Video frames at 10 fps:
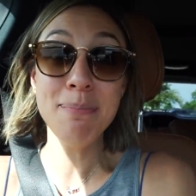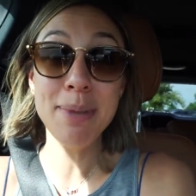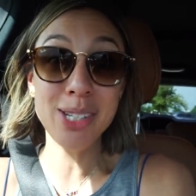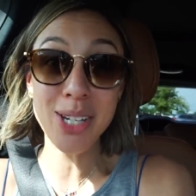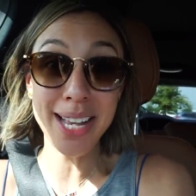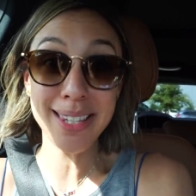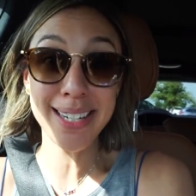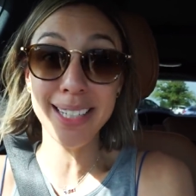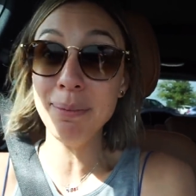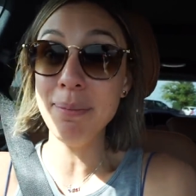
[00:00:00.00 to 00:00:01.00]

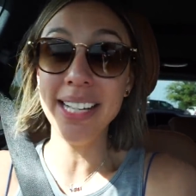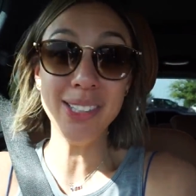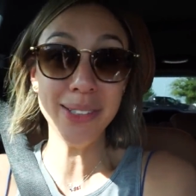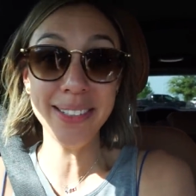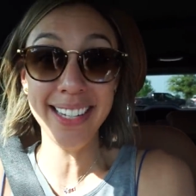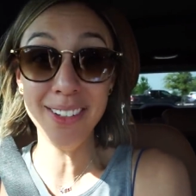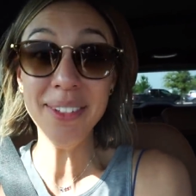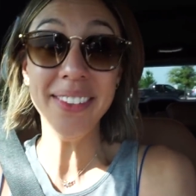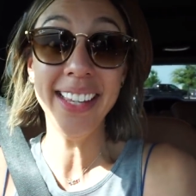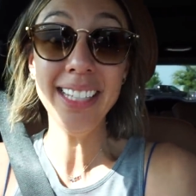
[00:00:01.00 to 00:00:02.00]
majestic, magical day of
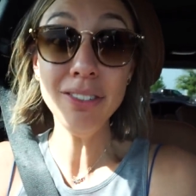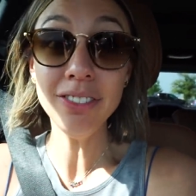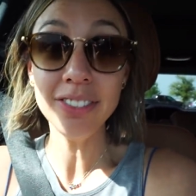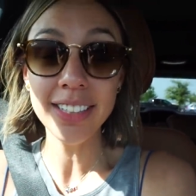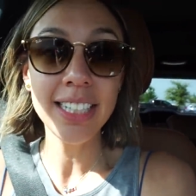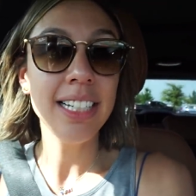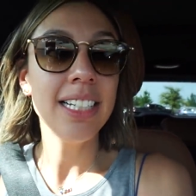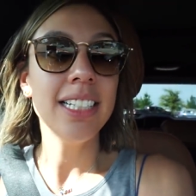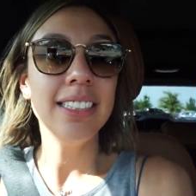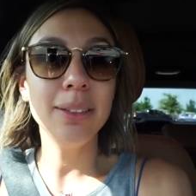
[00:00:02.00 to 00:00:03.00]
your life.
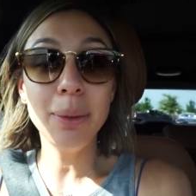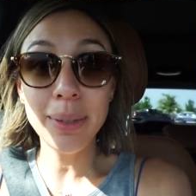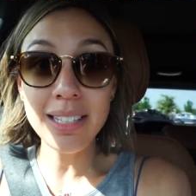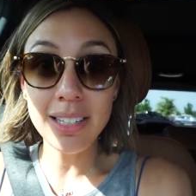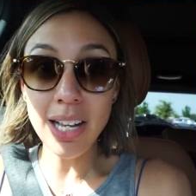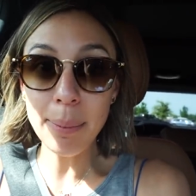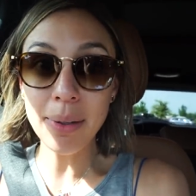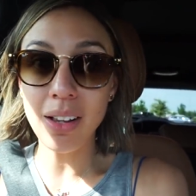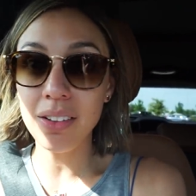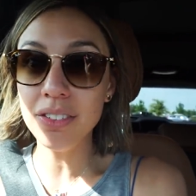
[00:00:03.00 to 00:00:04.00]
So we went to Top
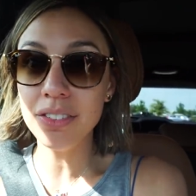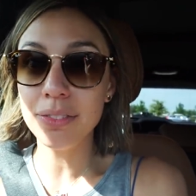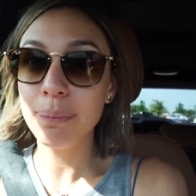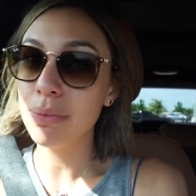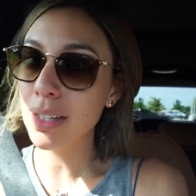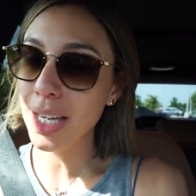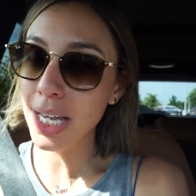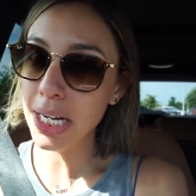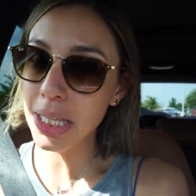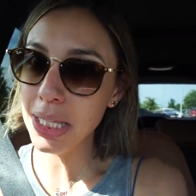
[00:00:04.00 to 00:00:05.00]
Golf,
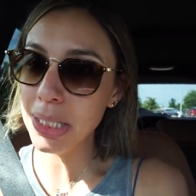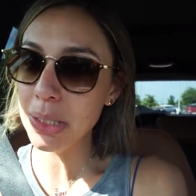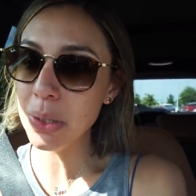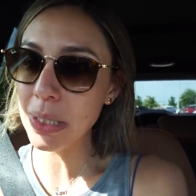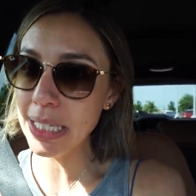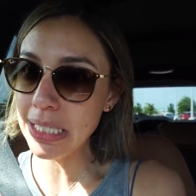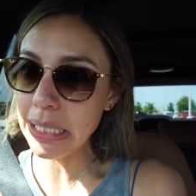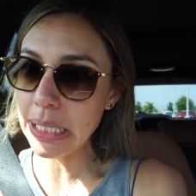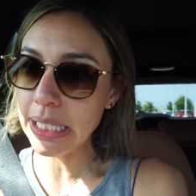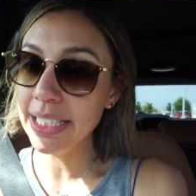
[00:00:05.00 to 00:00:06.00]
had a little
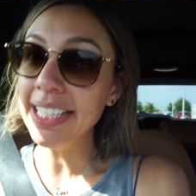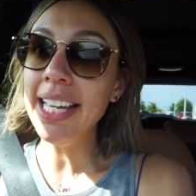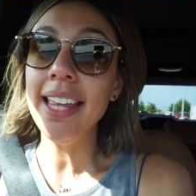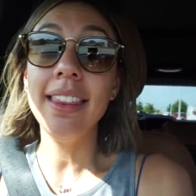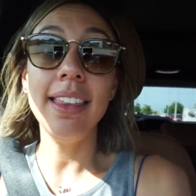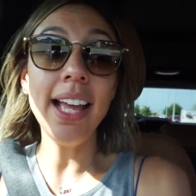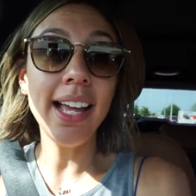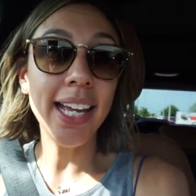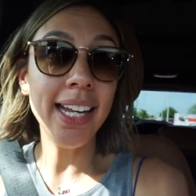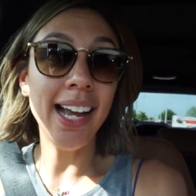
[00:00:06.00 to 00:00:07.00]
drinks.
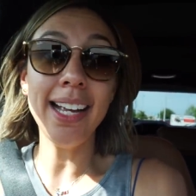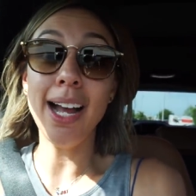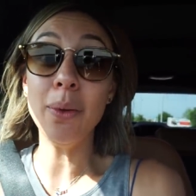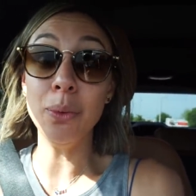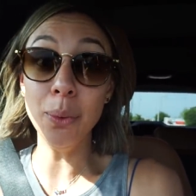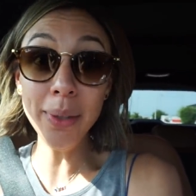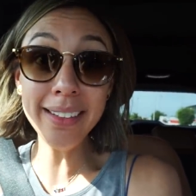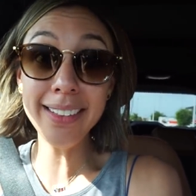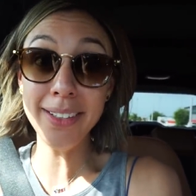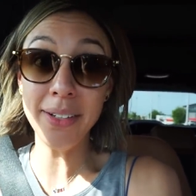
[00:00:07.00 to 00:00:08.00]
Then I got
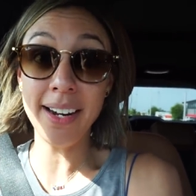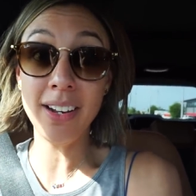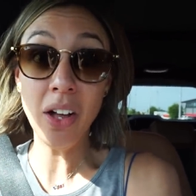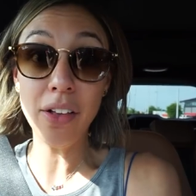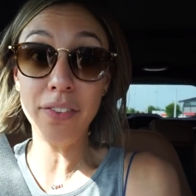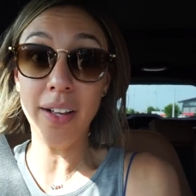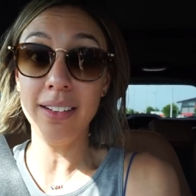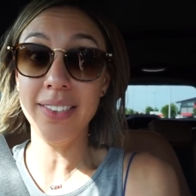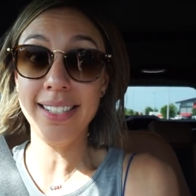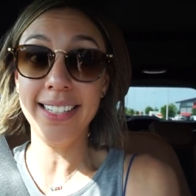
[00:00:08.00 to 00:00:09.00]
really good at golf
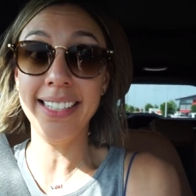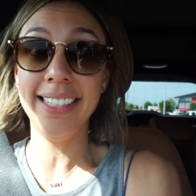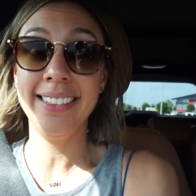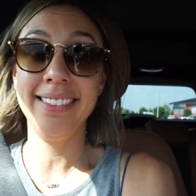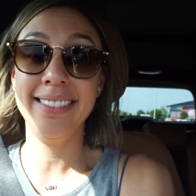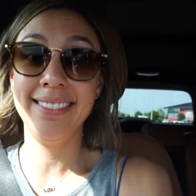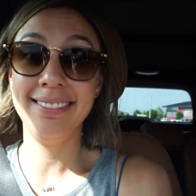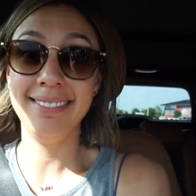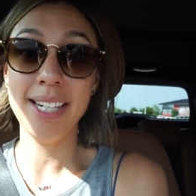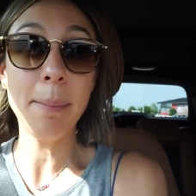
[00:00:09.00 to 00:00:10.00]
all of a sudden.
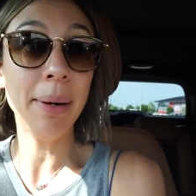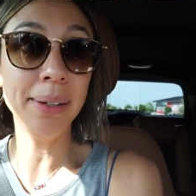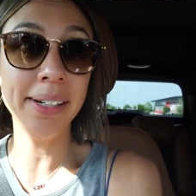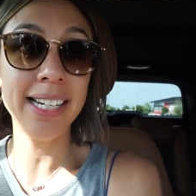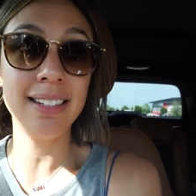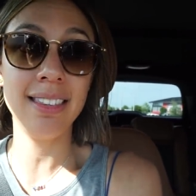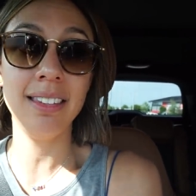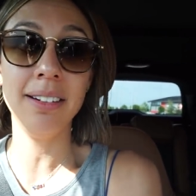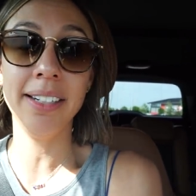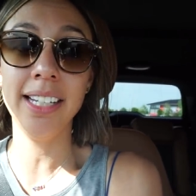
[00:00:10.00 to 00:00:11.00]
Parker has a
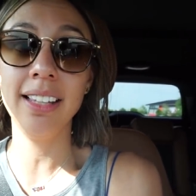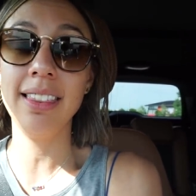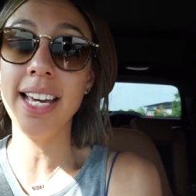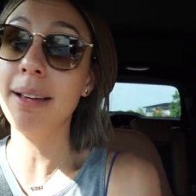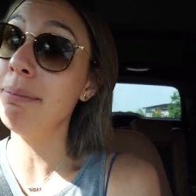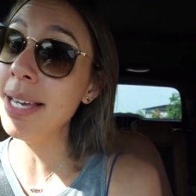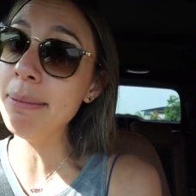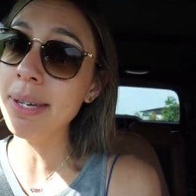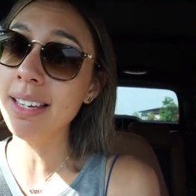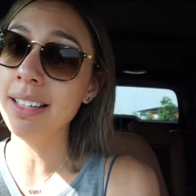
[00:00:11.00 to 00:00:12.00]
theory that
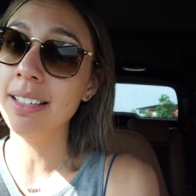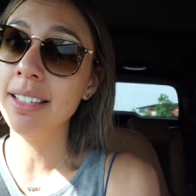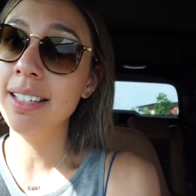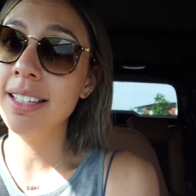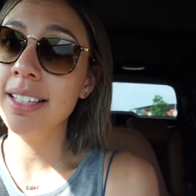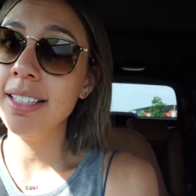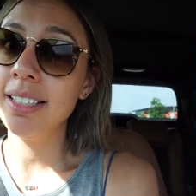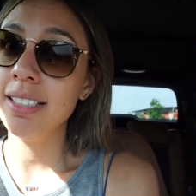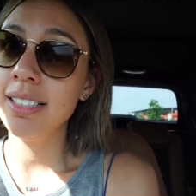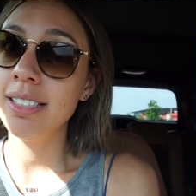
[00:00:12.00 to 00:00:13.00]
maybe,
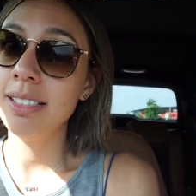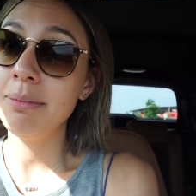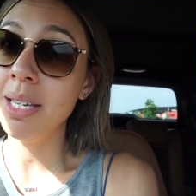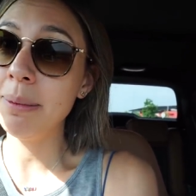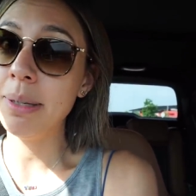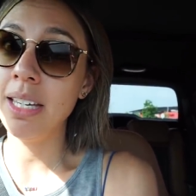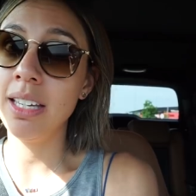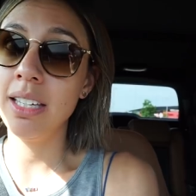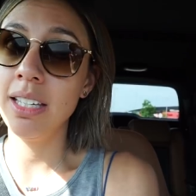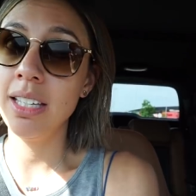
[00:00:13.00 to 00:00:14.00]
maybe